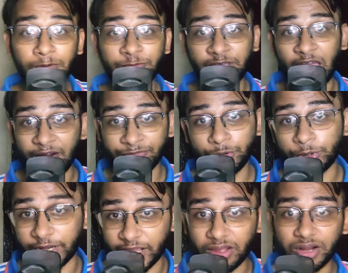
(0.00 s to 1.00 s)
we have to
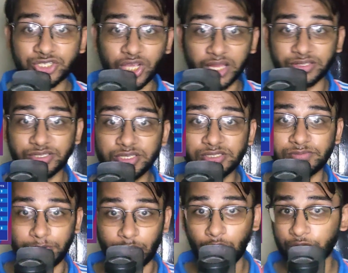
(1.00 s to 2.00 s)
take our chances,
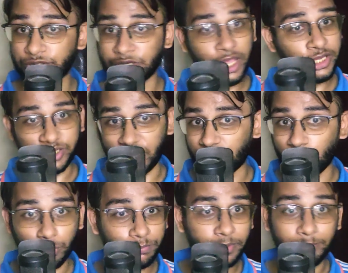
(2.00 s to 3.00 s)
because there
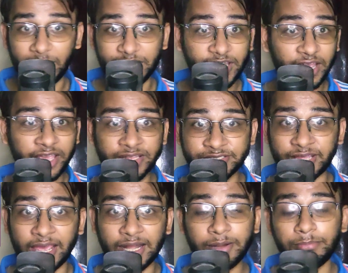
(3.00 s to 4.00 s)
won't be many against
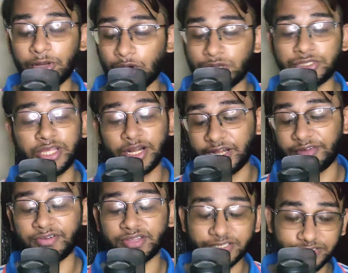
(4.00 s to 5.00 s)
Thailand, because their
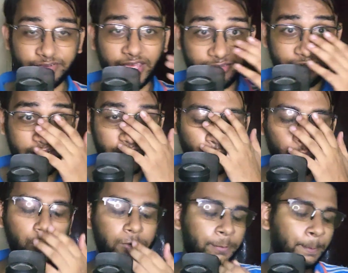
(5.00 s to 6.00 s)
defense is very, very
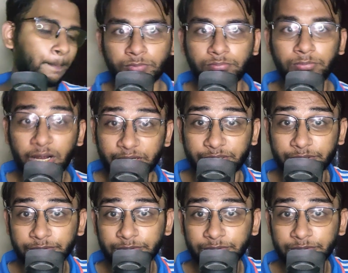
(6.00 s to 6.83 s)
good. But